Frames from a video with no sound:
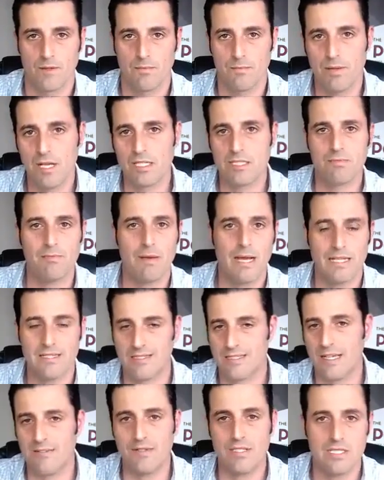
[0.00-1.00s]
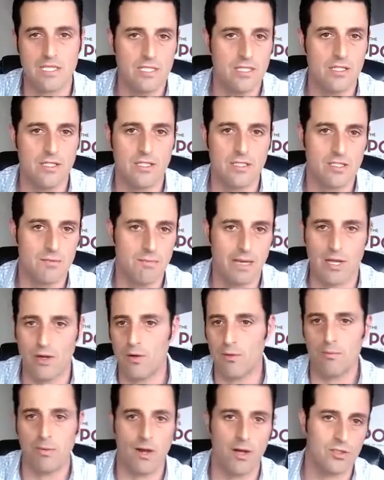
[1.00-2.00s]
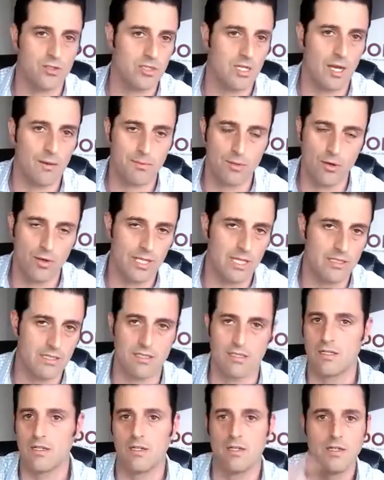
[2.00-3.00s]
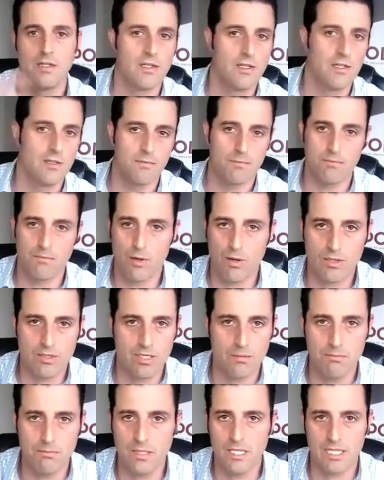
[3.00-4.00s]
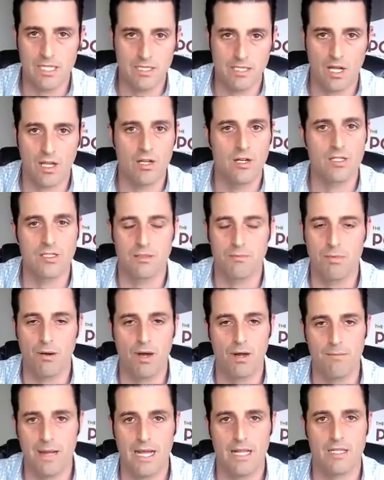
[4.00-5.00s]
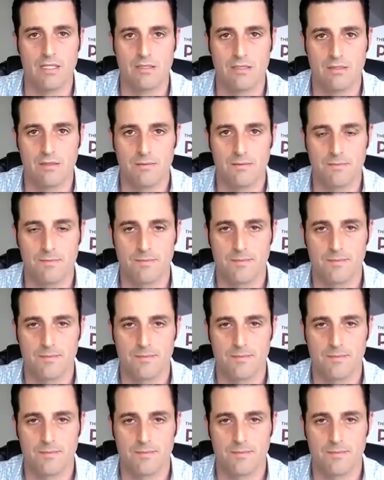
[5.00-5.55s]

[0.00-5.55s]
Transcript: Plus my 17 years in my own pawn shop, growing it to multi-million dollars in pawn balance.